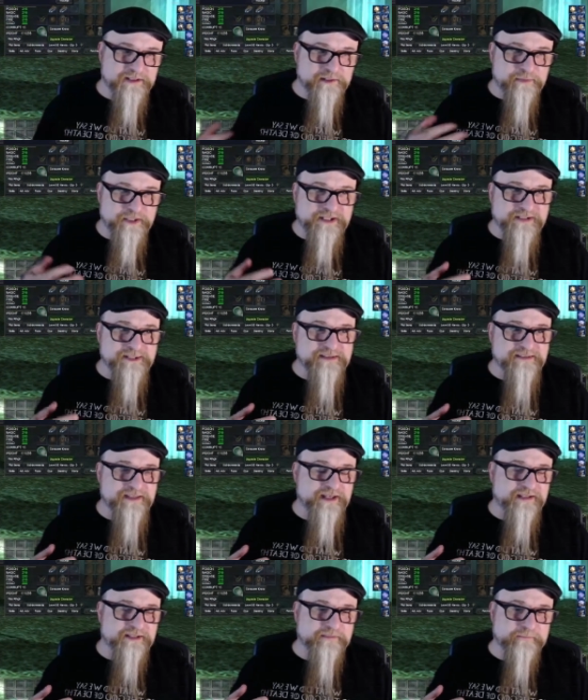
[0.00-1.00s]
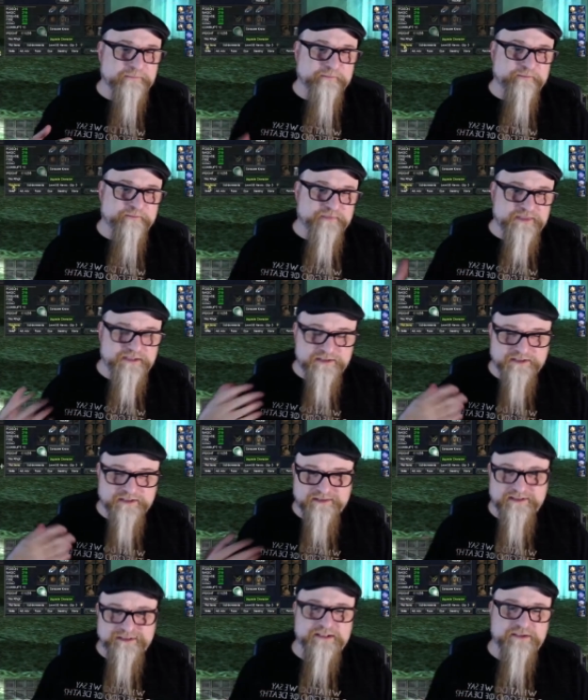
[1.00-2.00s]
because then you're
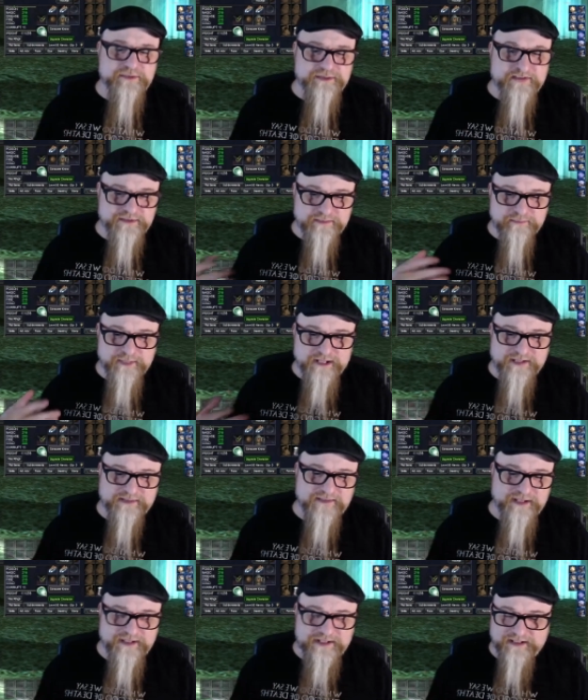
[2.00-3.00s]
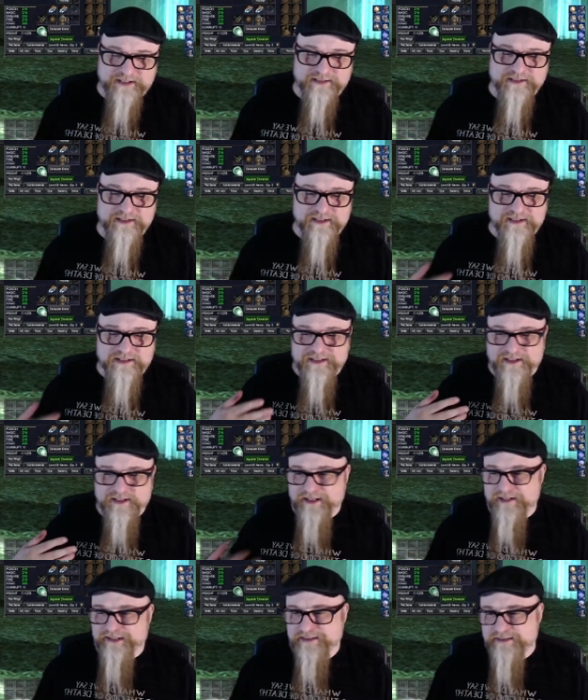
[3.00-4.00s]
continuously meditating
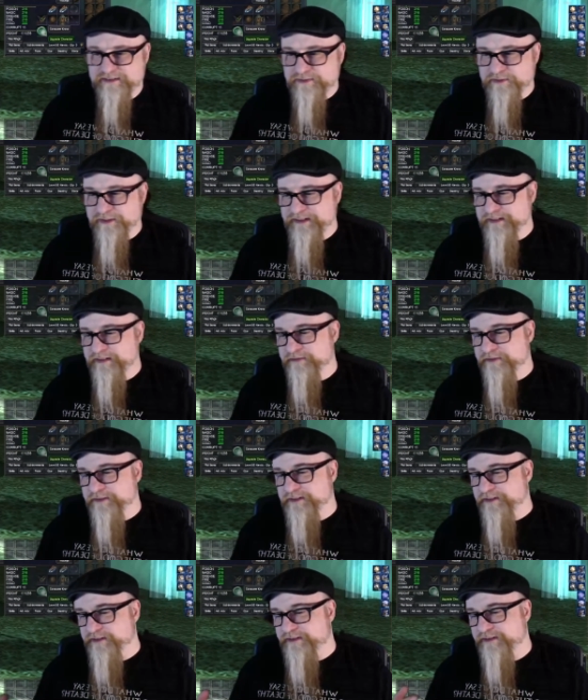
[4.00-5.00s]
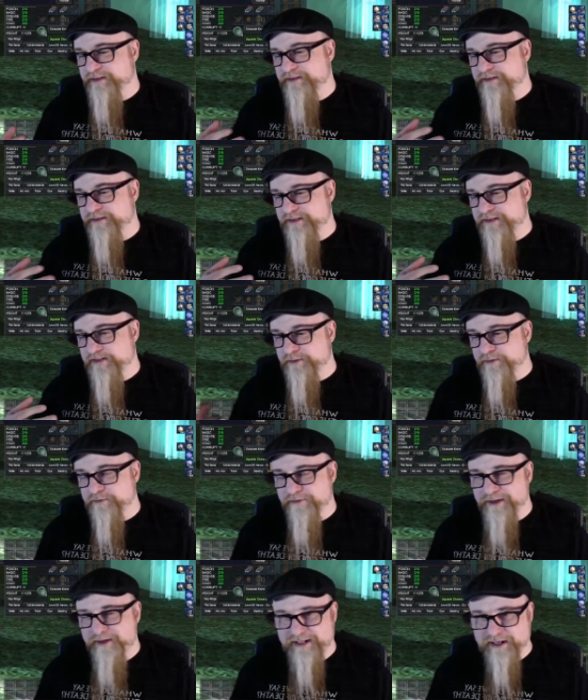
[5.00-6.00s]
and it's very difficult to
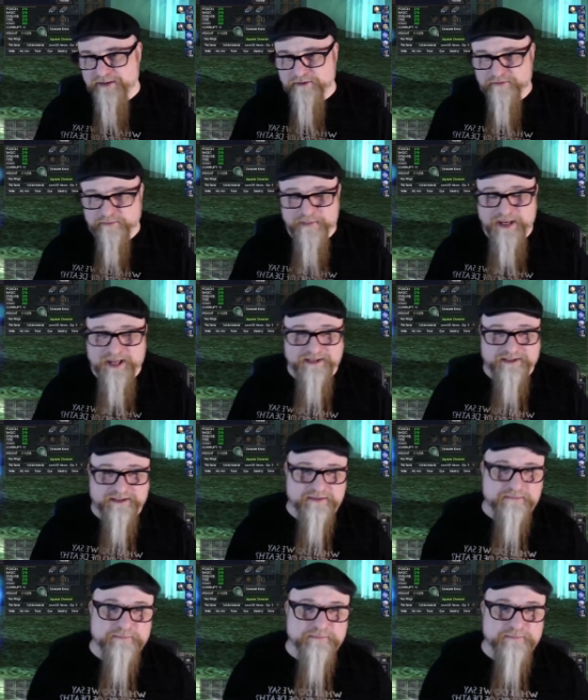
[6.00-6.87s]
run out of mana.